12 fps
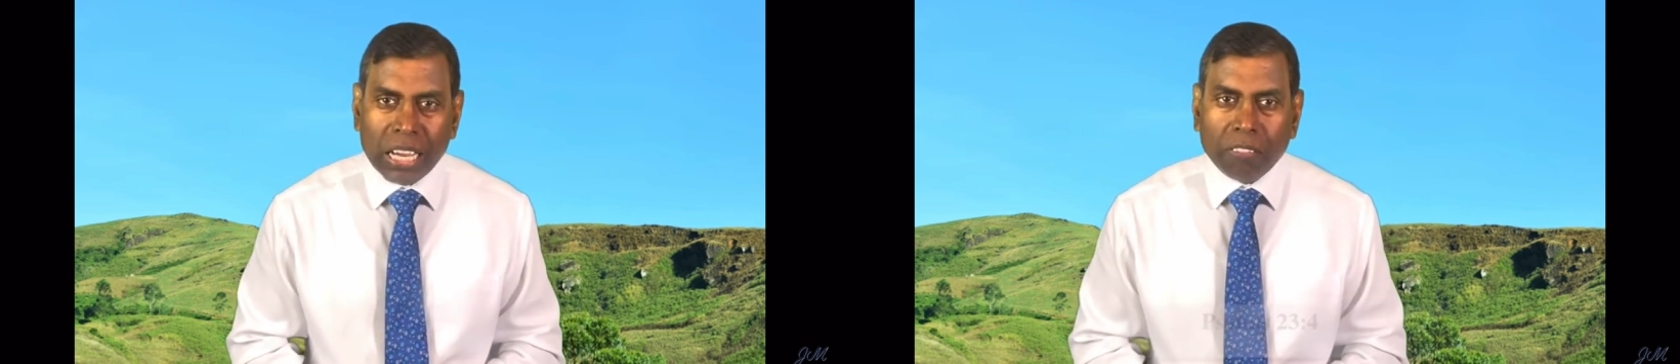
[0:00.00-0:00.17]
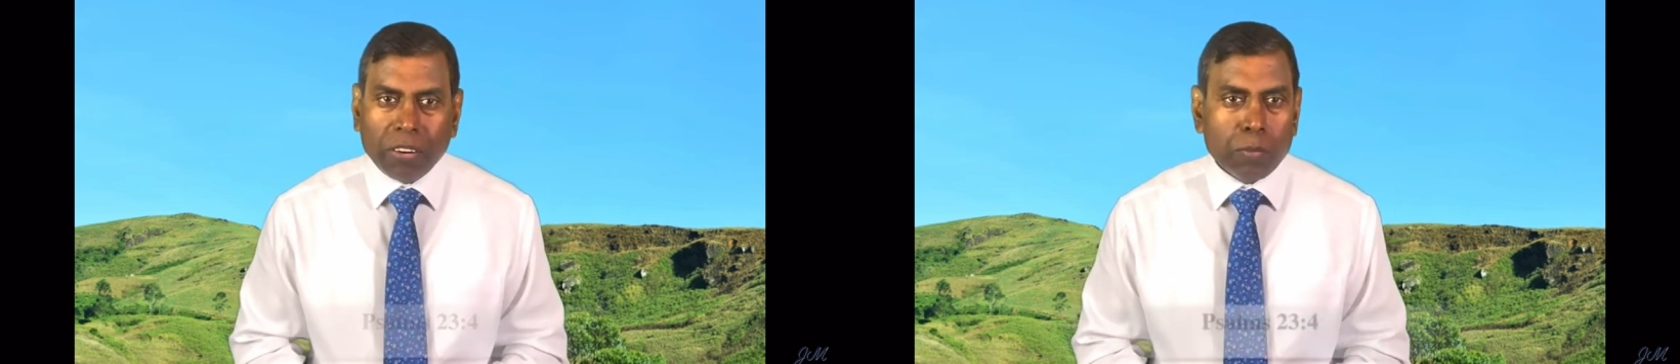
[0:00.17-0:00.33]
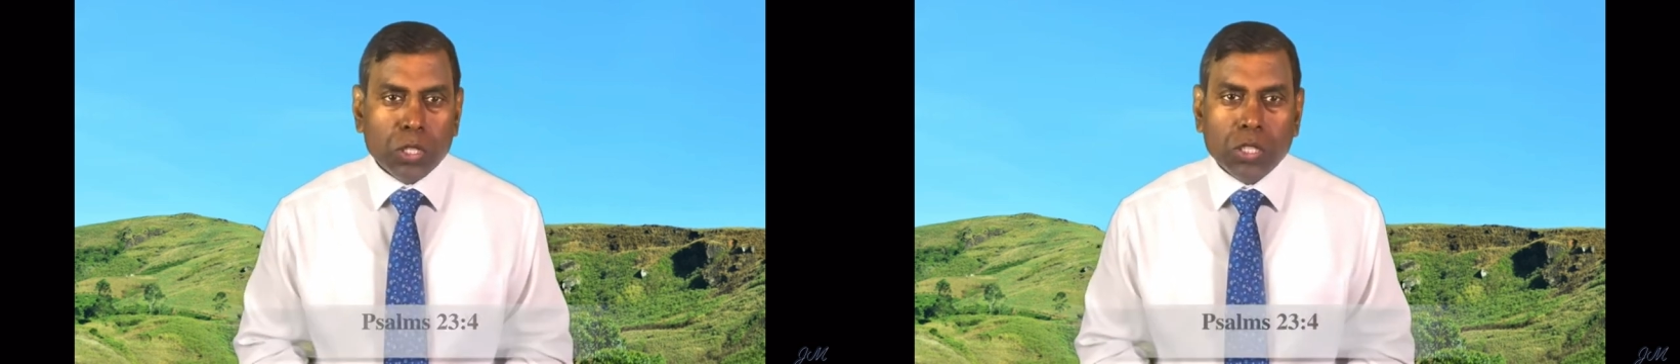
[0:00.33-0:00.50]

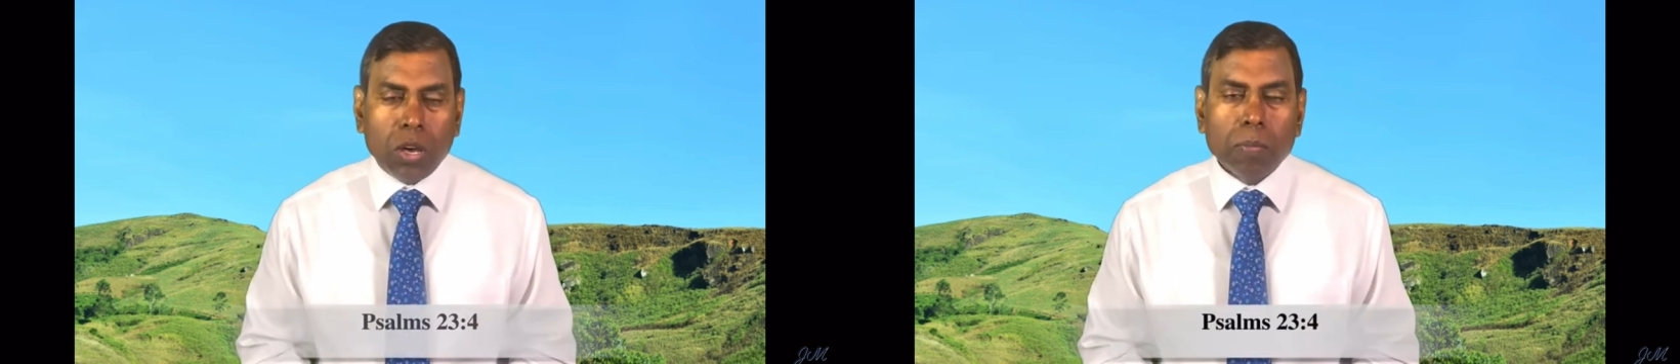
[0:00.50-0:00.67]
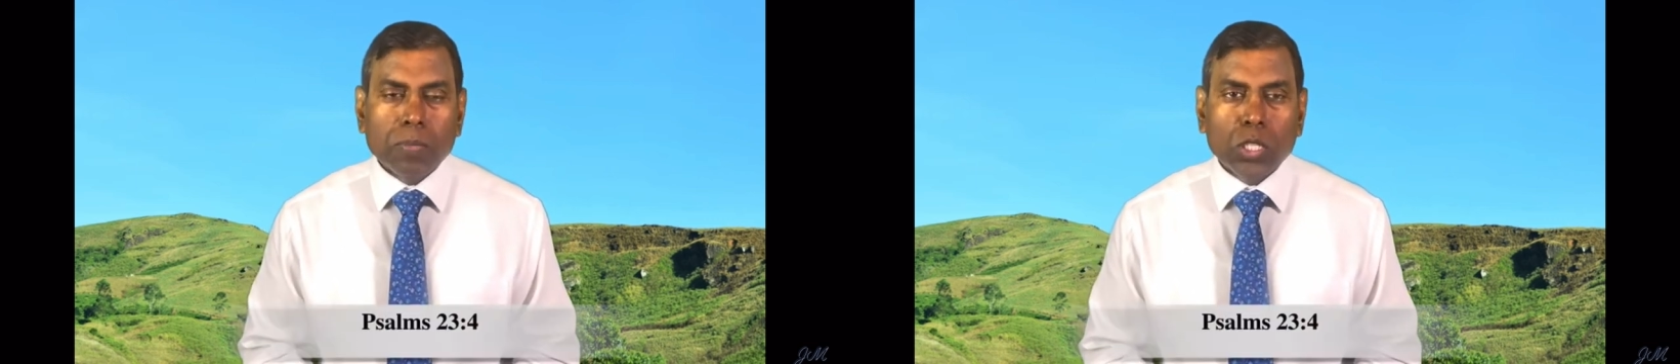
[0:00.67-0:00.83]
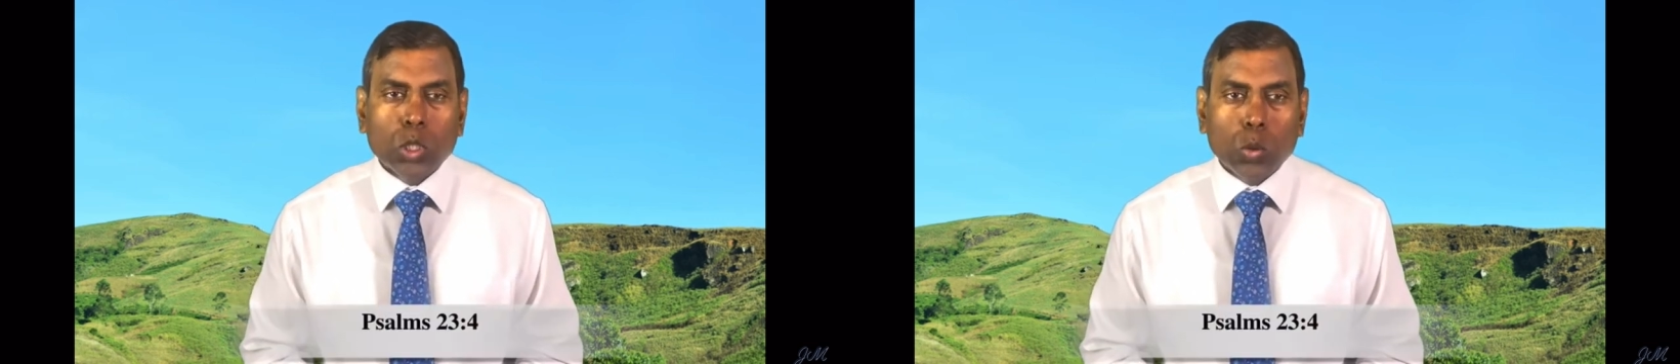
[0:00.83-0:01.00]
from
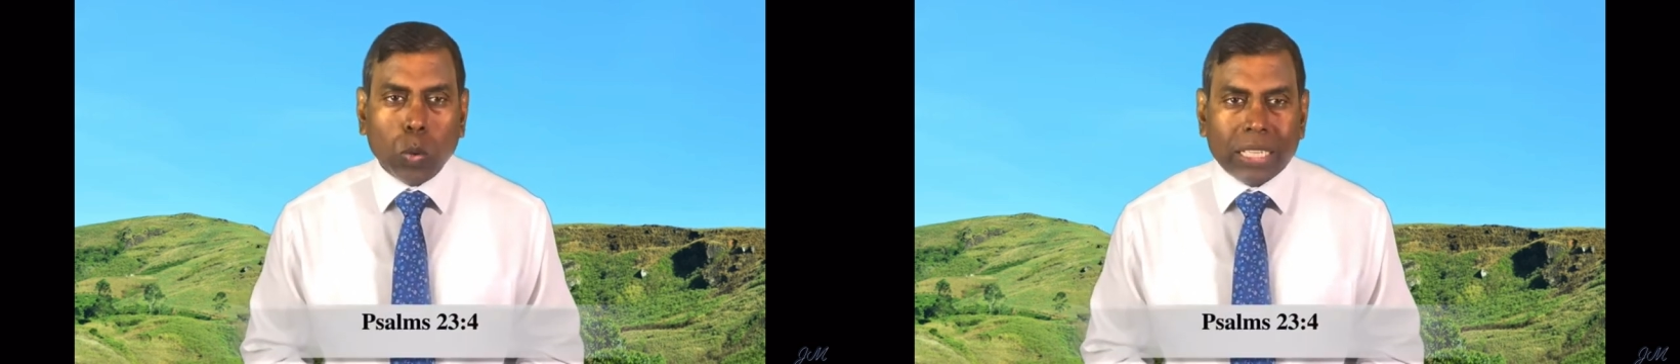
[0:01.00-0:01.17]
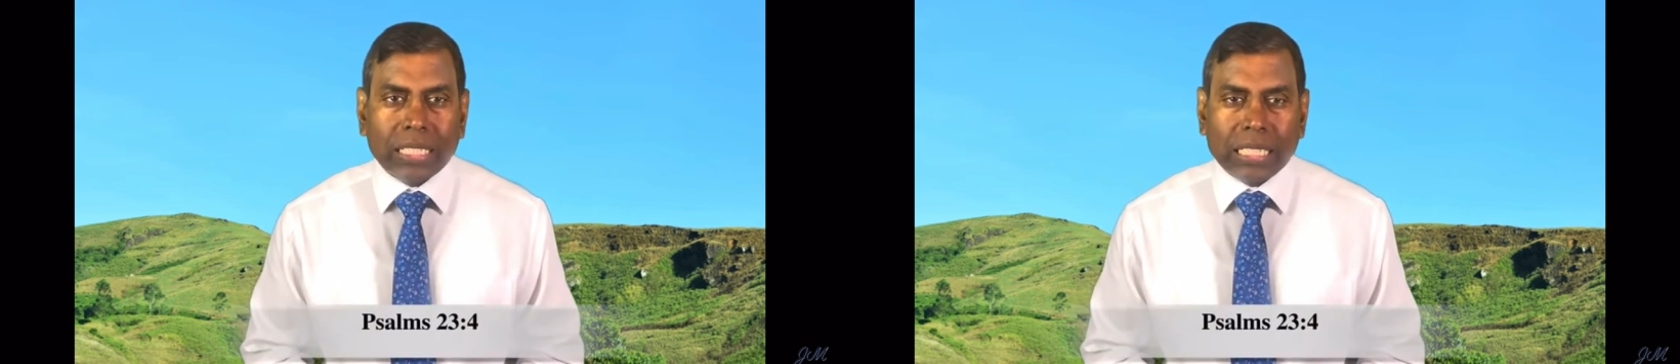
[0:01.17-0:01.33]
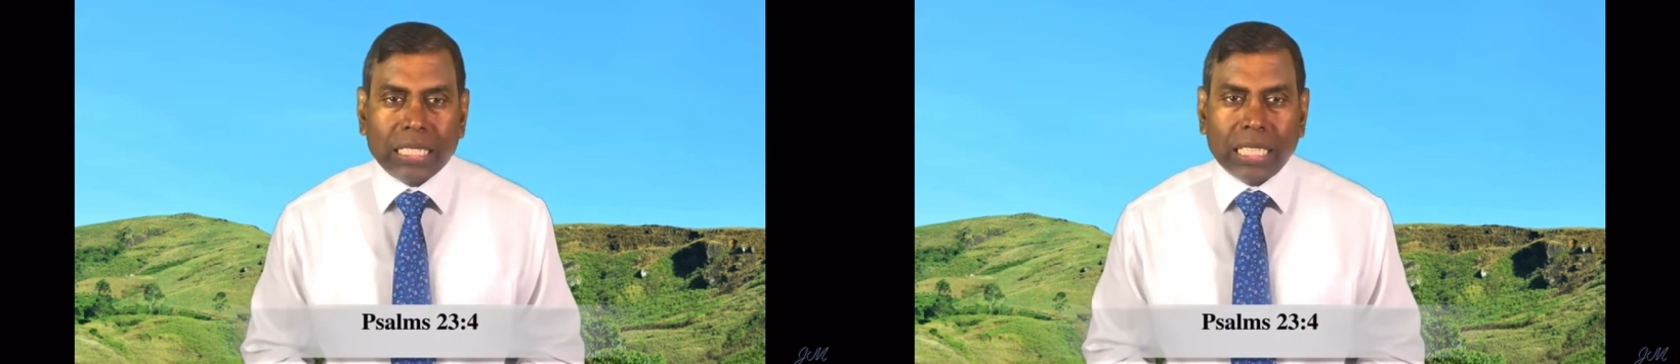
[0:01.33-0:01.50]
Psalms
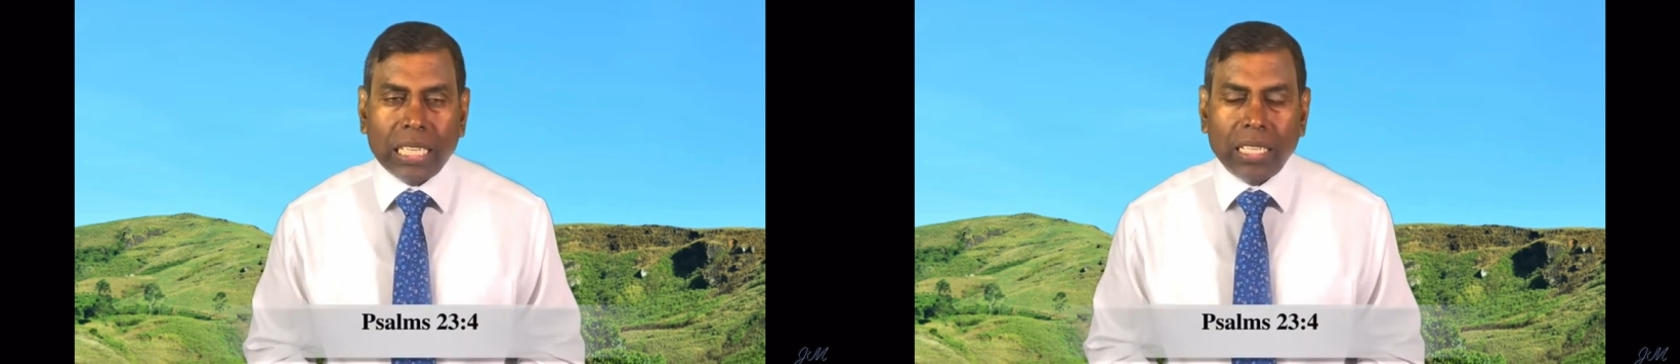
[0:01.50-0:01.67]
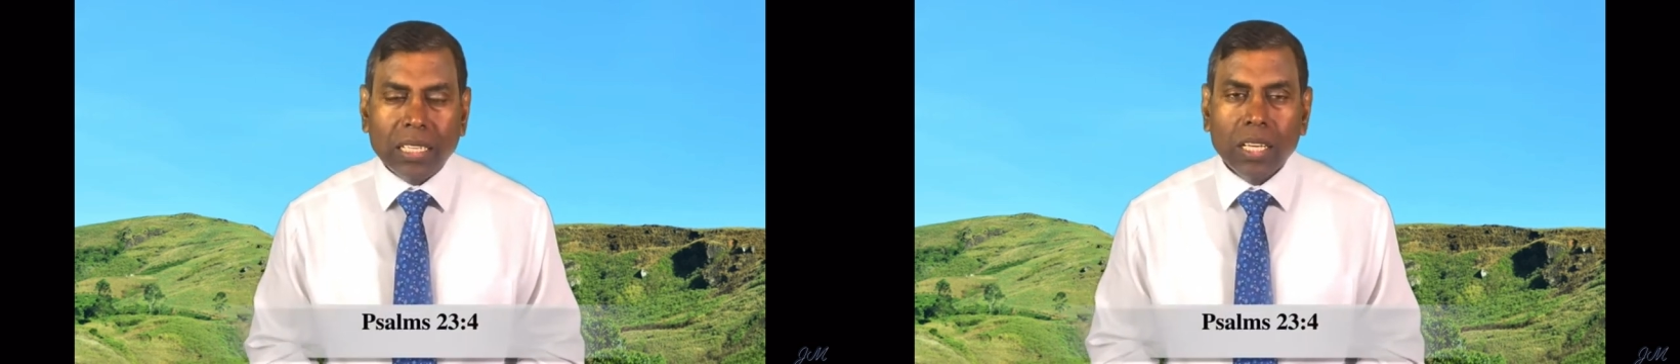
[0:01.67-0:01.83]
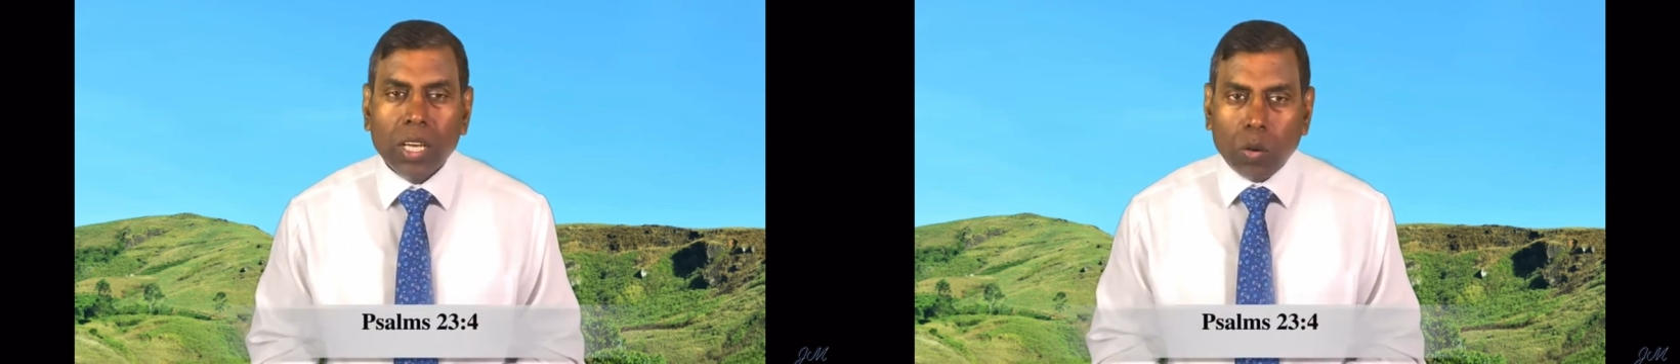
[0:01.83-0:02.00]
23,